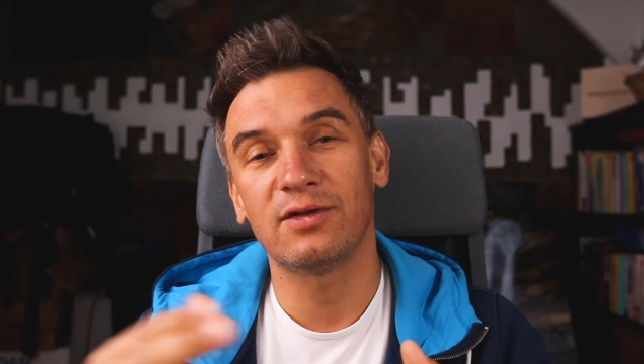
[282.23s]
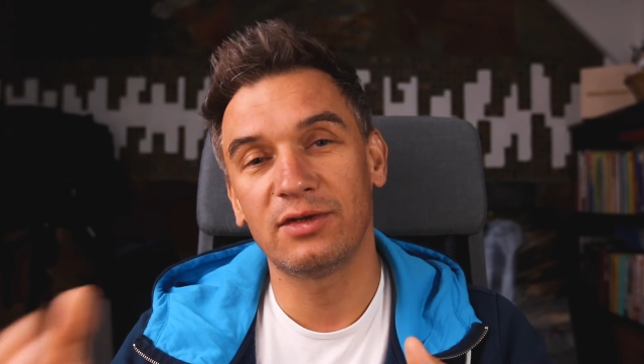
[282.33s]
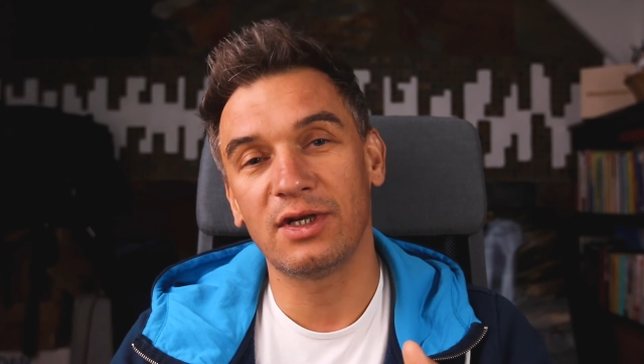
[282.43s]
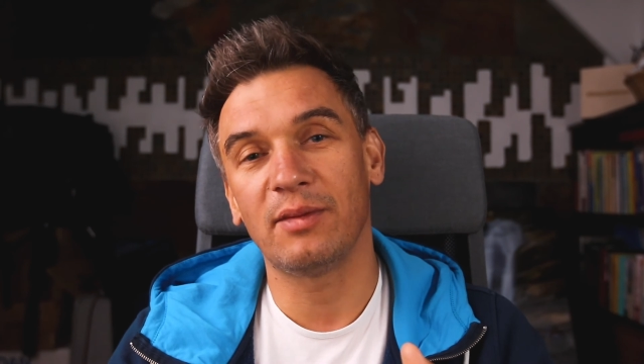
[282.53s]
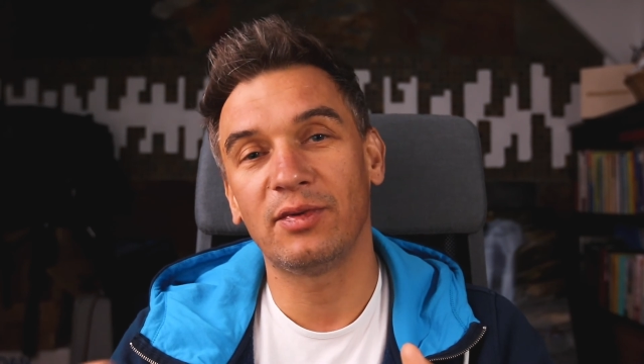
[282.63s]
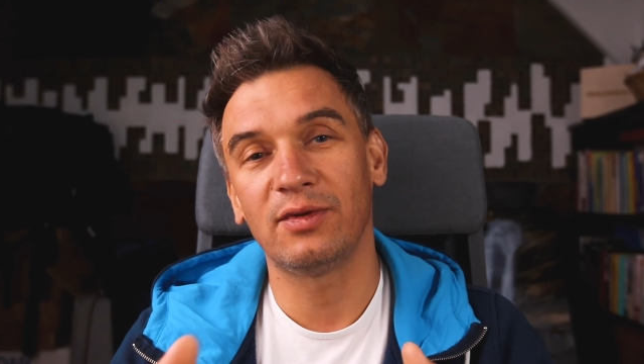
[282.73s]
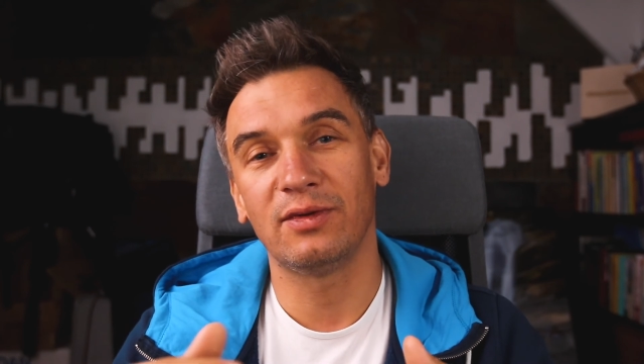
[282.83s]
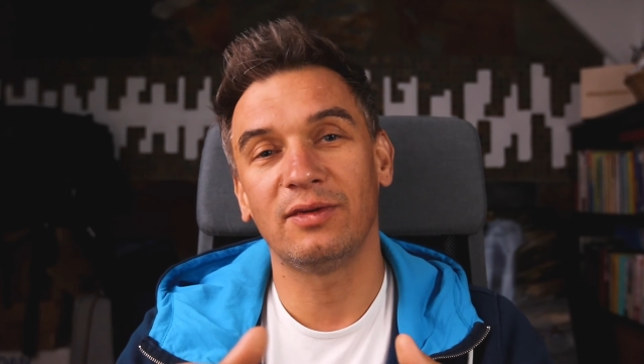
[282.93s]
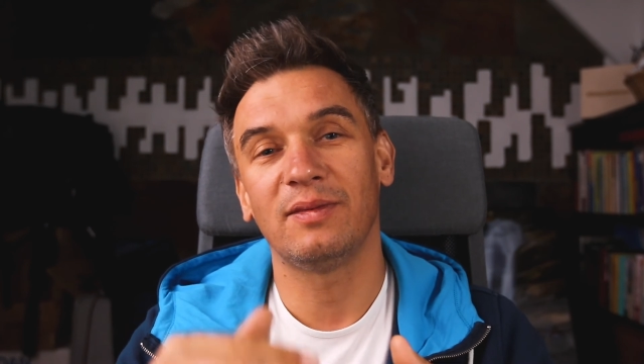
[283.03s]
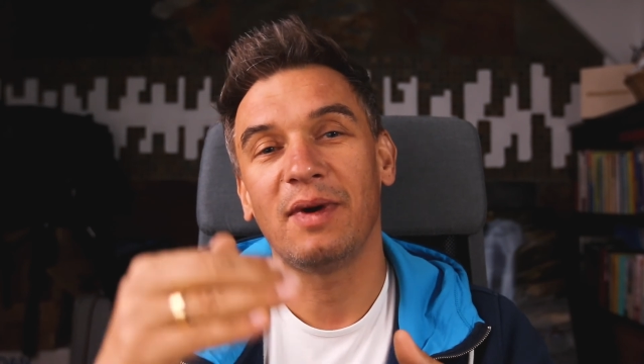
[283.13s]
to jump
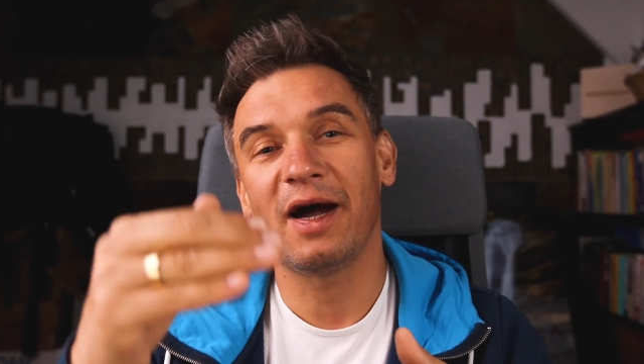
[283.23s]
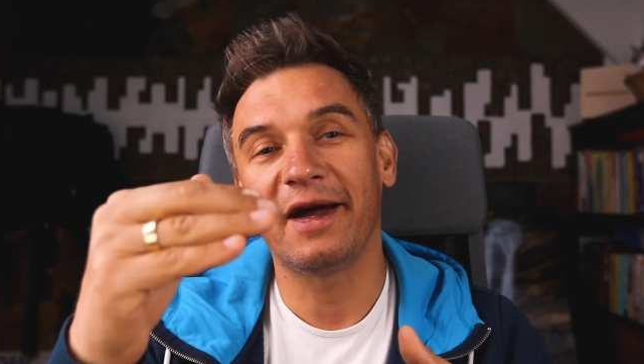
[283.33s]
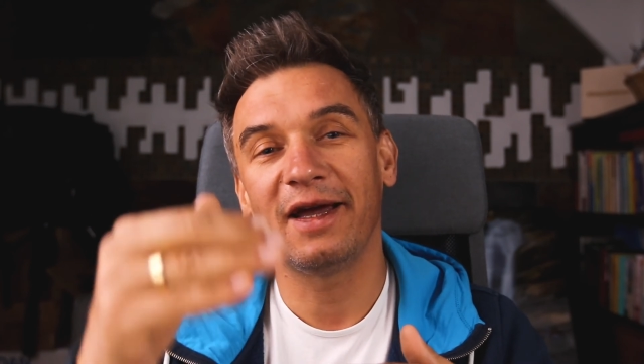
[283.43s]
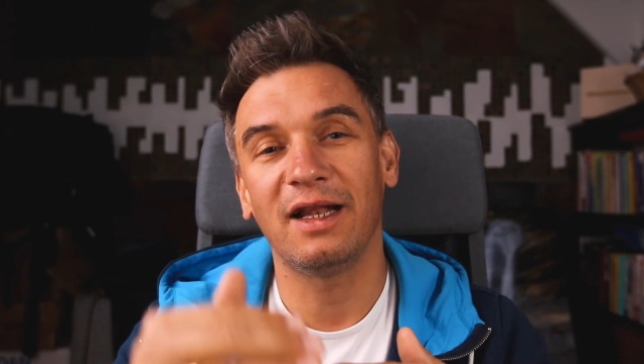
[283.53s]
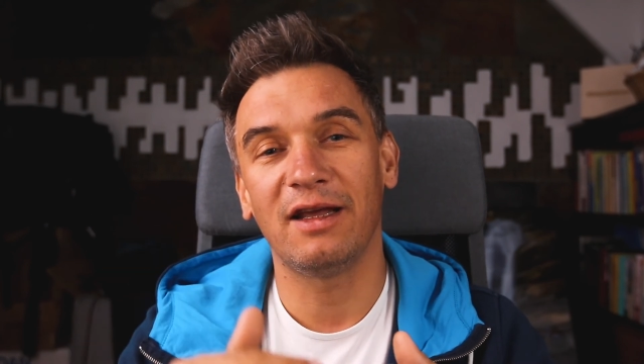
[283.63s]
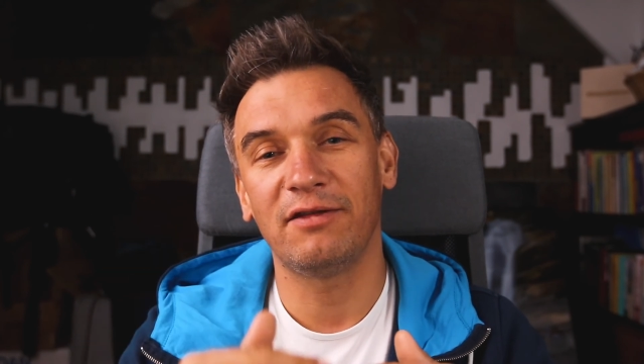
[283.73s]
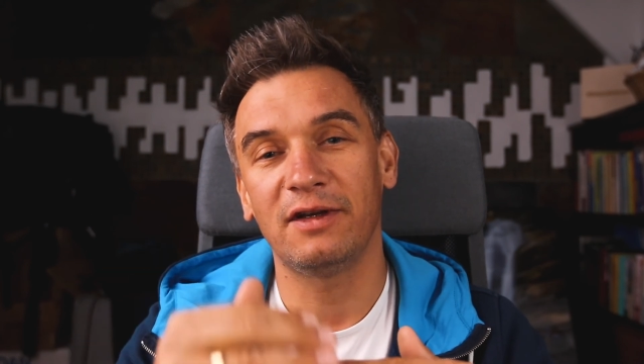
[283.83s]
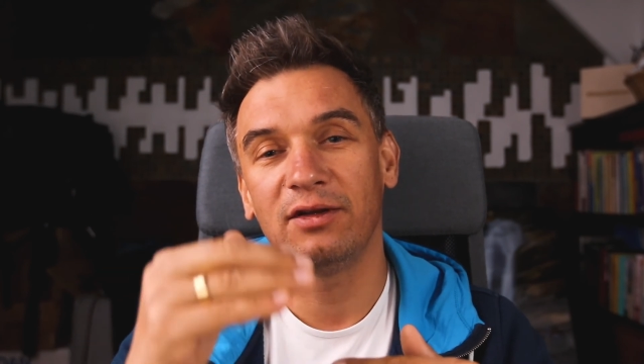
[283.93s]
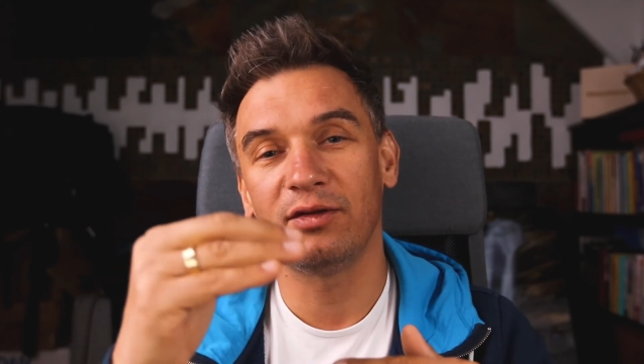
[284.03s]
to higher level,